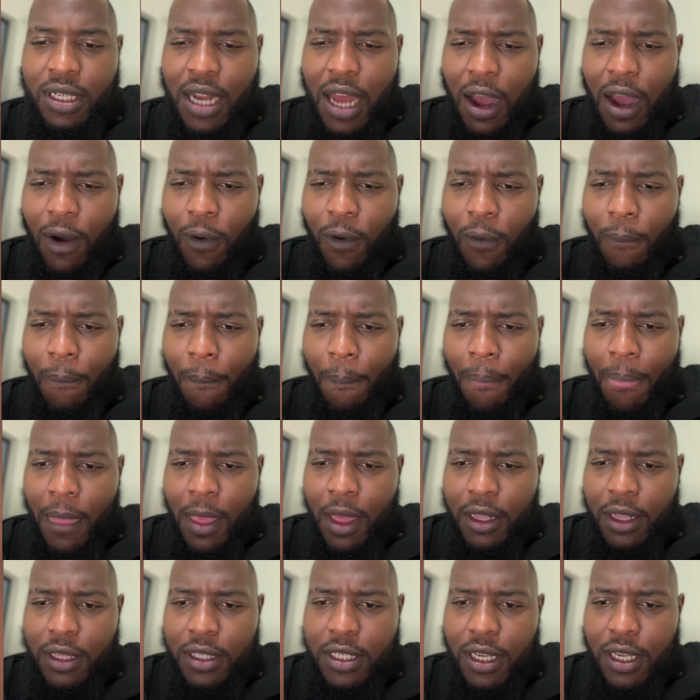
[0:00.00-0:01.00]
now,
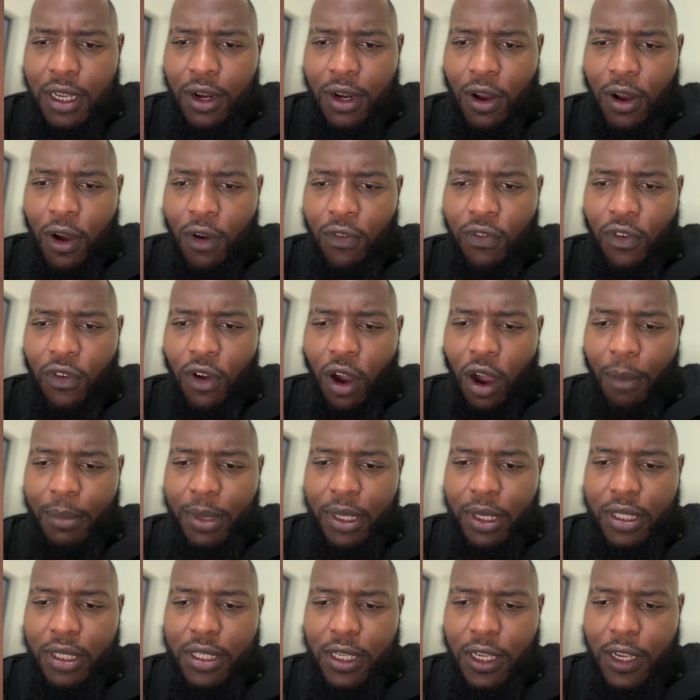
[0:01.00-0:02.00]
turn off
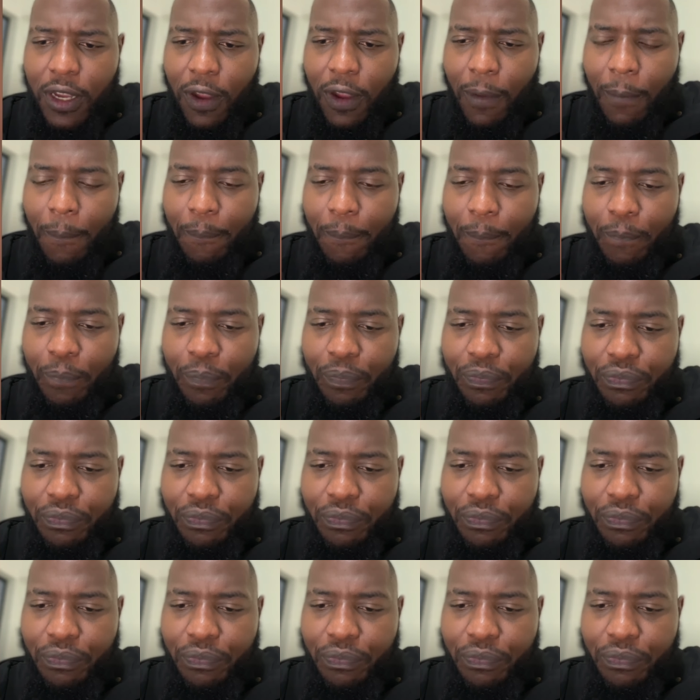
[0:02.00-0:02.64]
commenting,